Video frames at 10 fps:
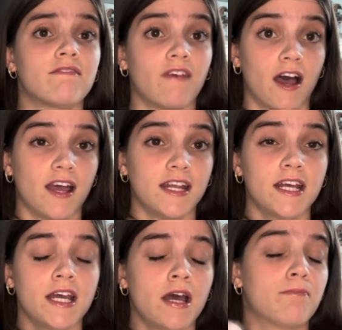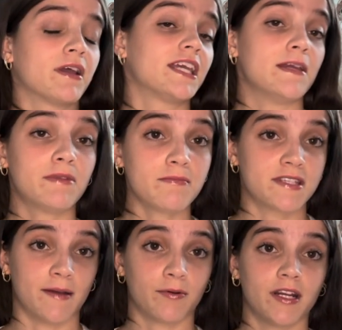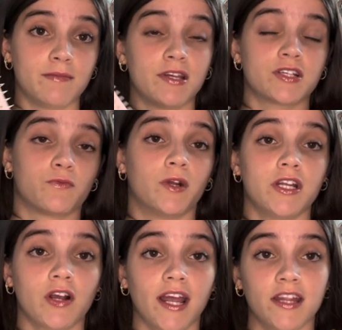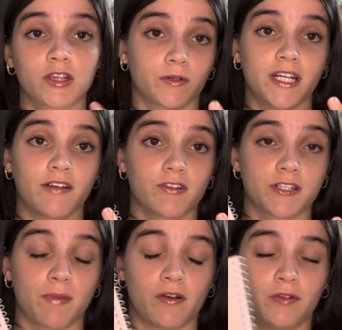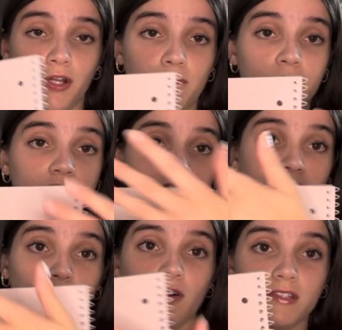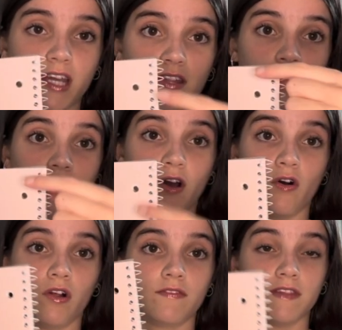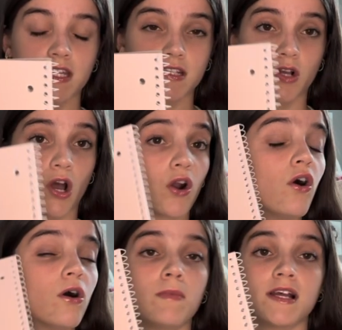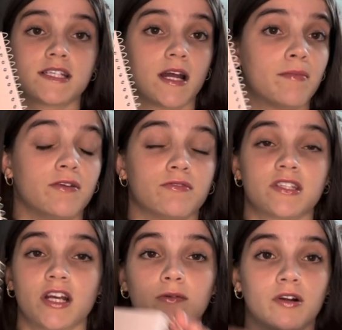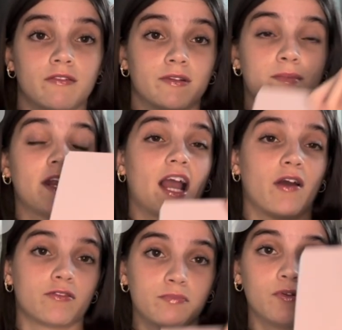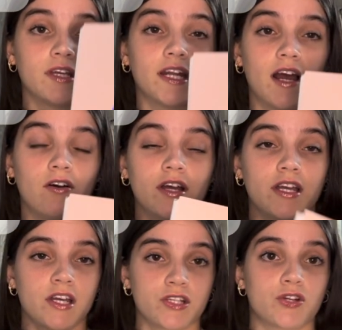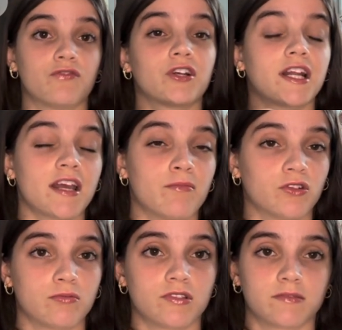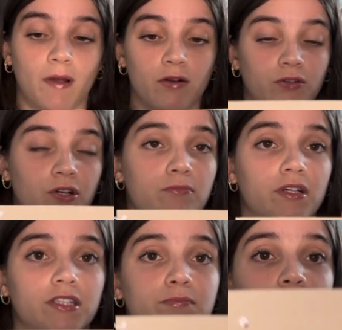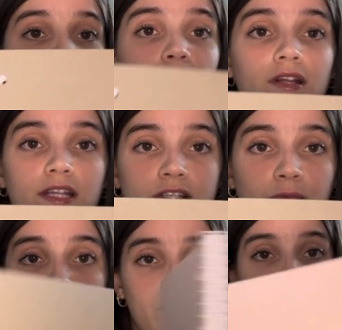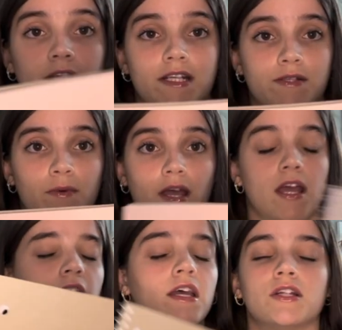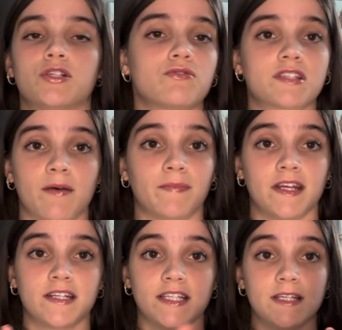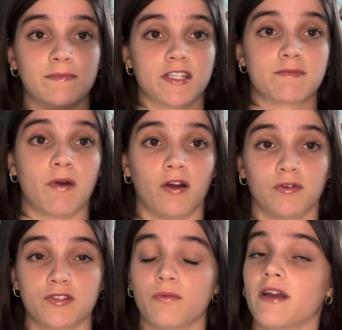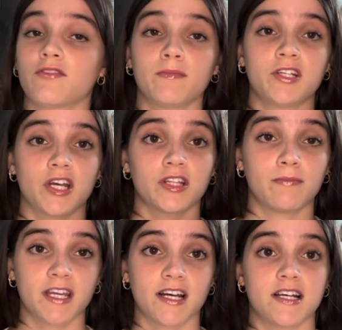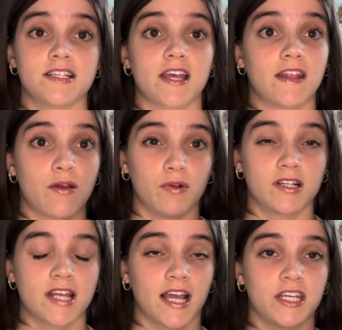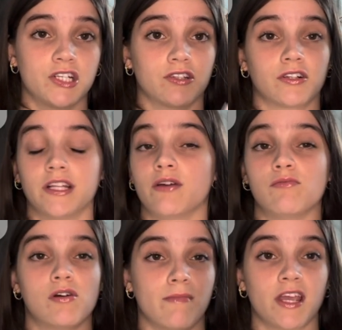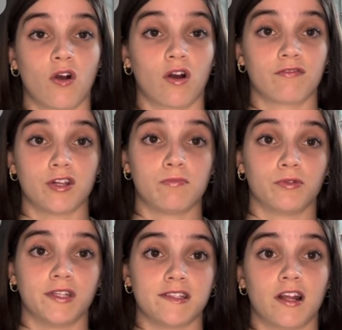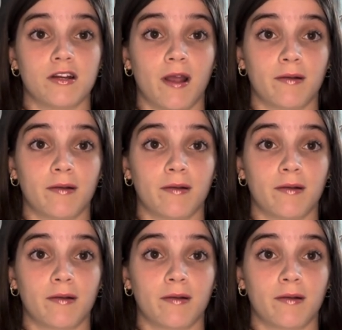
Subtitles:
fine, but keep them separated, because one year I had 3 different spiral notebooks and they were all together, and all of these got all messed up and it was terrible, and it was gonna be like I was pulling it out. So if you're gonna get multiple spiral notebooks, put one this way, one this way. Do something to keep the spirals away from each other, because they will attack each other and they will make it hard for you to pull things out of your